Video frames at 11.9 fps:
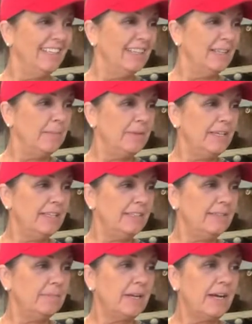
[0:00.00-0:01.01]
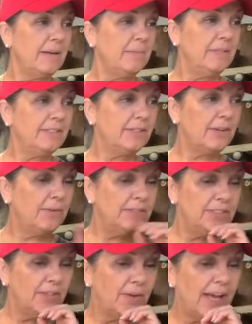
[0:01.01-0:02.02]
Let me get some comments going so